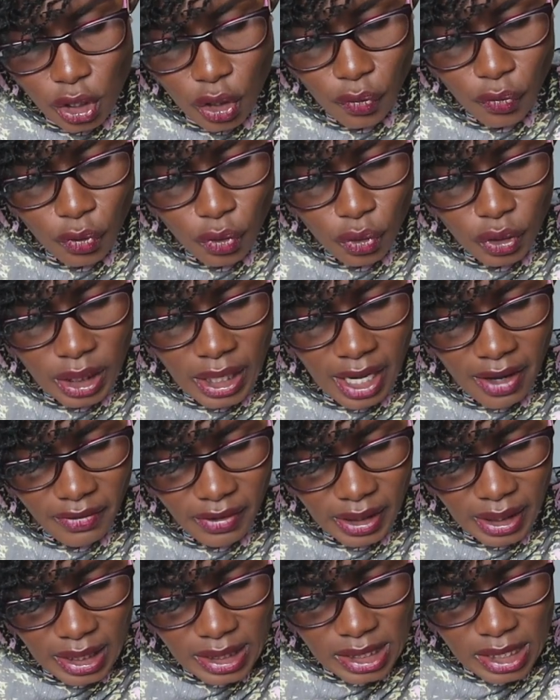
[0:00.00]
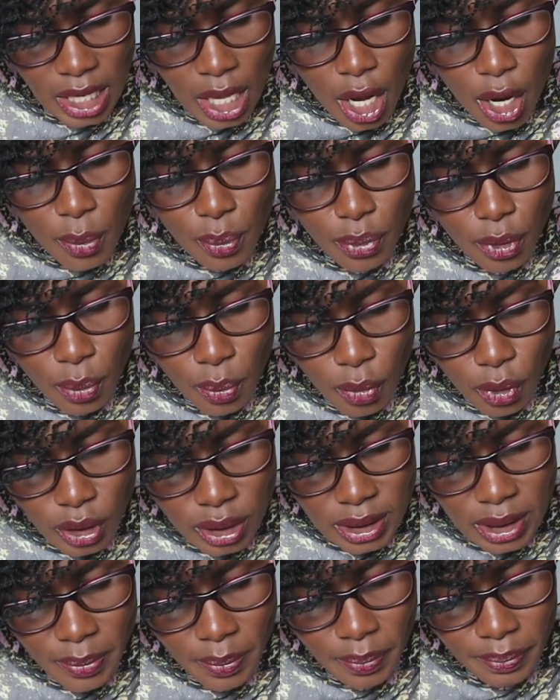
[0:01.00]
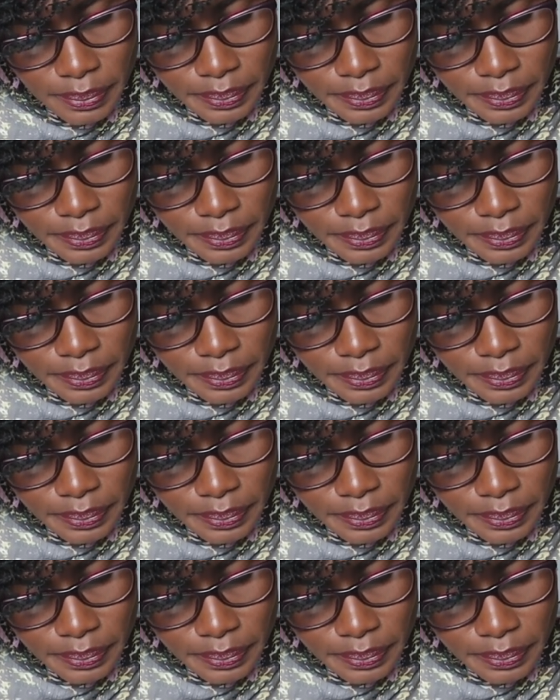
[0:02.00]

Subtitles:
of good governance, promote